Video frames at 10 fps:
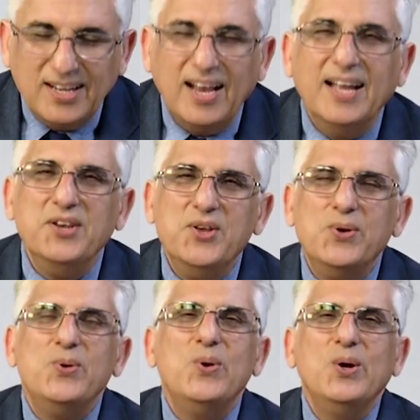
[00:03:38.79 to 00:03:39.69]
and
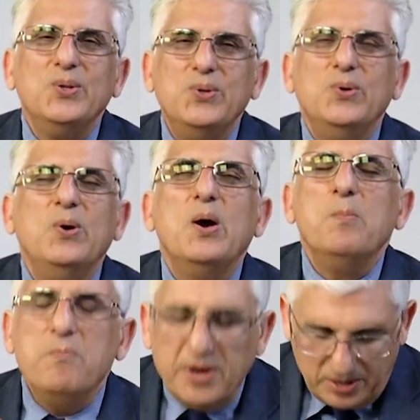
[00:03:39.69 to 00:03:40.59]
you do
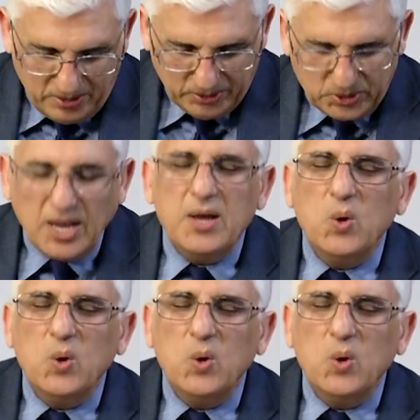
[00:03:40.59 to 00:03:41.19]
miracles.